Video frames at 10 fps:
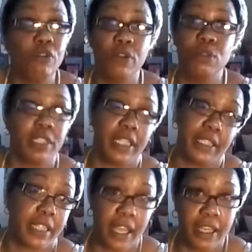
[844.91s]
Foods and get
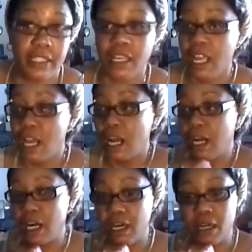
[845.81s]
sage.
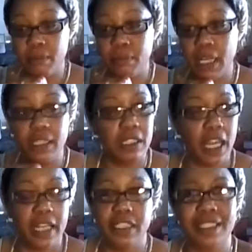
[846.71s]

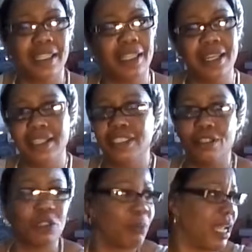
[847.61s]
And just cleanse your
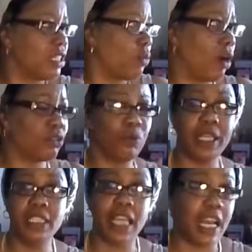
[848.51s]
space. Walk through
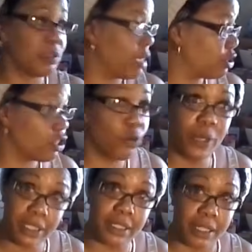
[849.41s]
each house. Make sure your
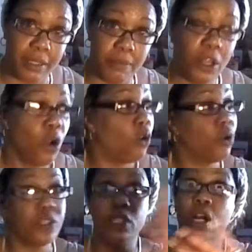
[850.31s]
windows are up or
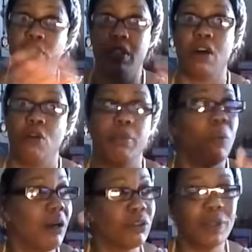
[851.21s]
the doors are open.
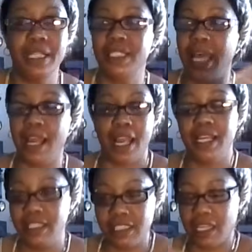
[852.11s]
Walk through
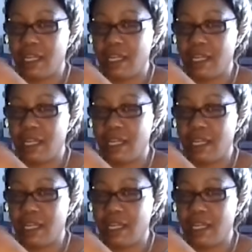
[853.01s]
each